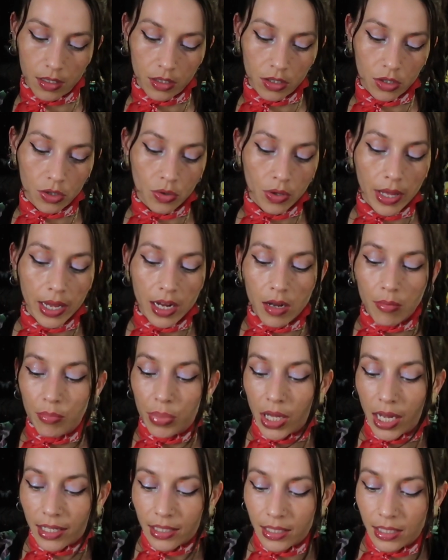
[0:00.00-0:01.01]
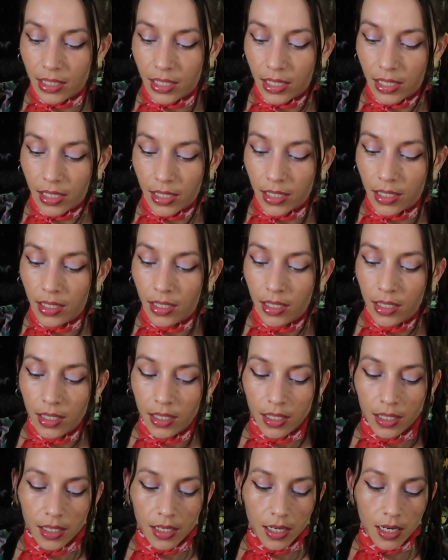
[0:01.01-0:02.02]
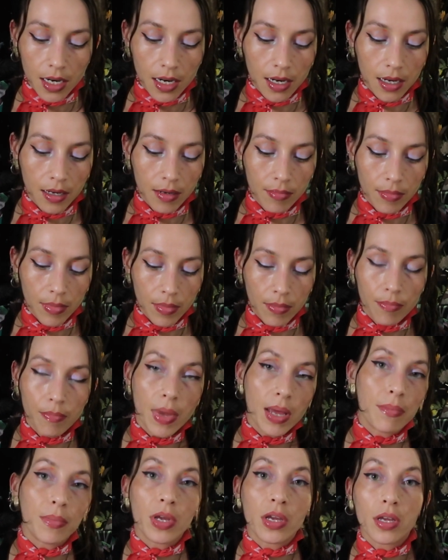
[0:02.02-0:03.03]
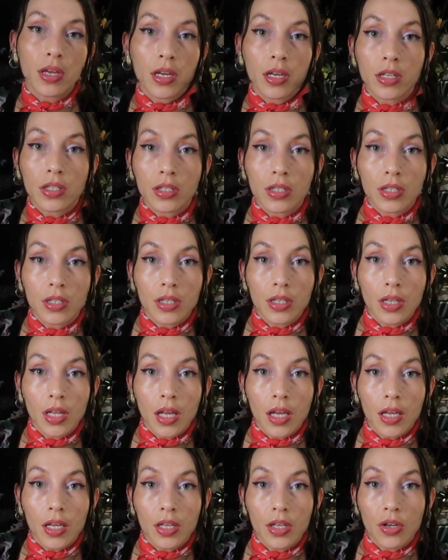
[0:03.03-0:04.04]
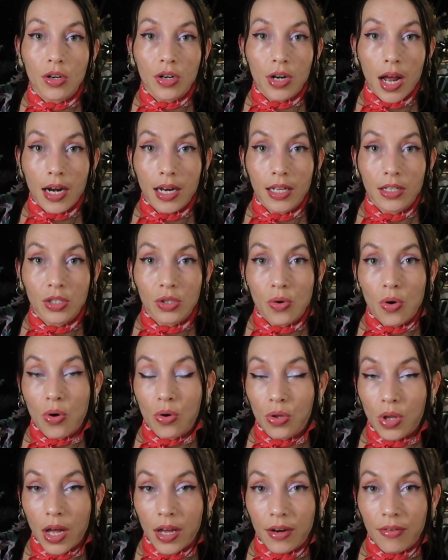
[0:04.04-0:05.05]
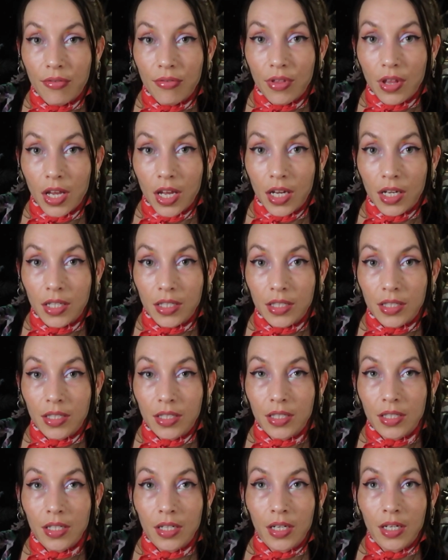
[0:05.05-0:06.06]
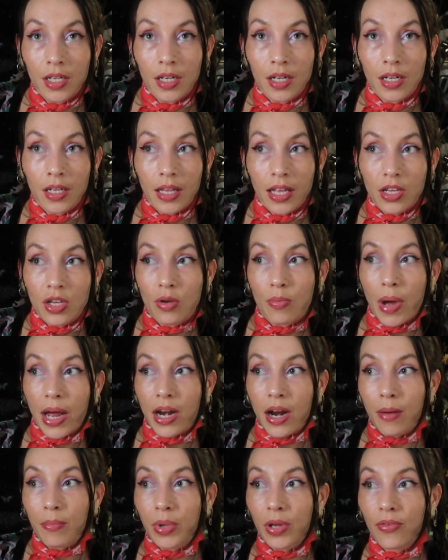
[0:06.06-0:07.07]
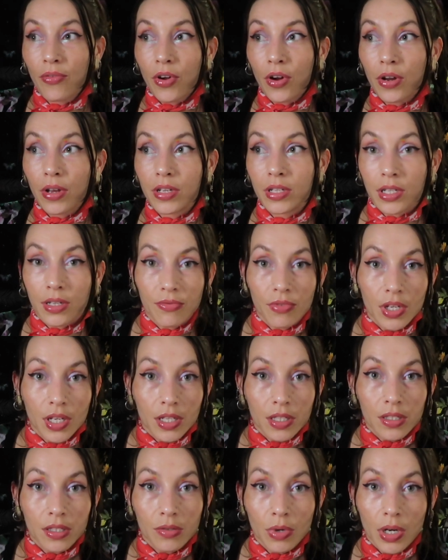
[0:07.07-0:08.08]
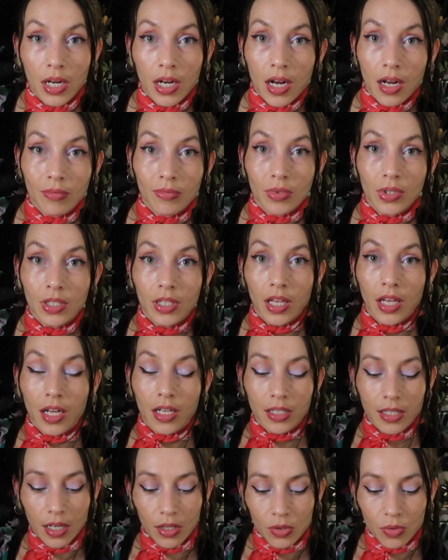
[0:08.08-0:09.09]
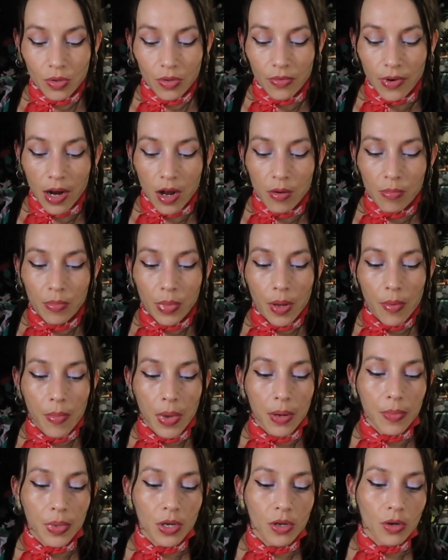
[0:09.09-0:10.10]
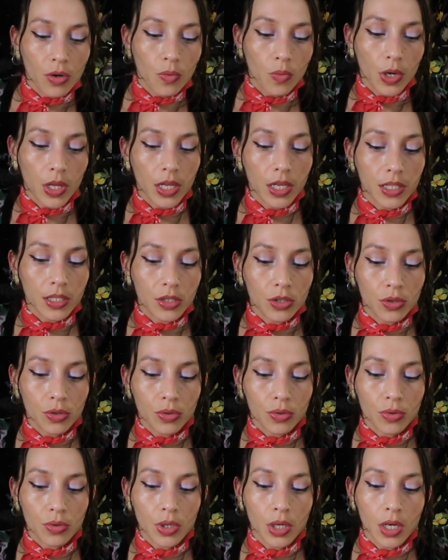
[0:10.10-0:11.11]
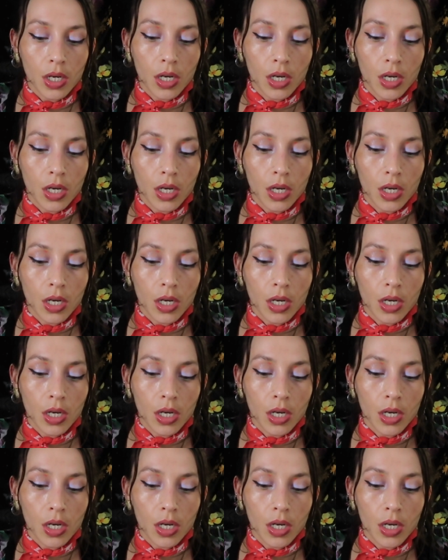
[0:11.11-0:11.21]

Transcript: You like complexity. Um, maybe, like, you're not into a whole lot of things. Like, you might not be very devious when it comes to, like, a sexual realm, but maybe you're willing to,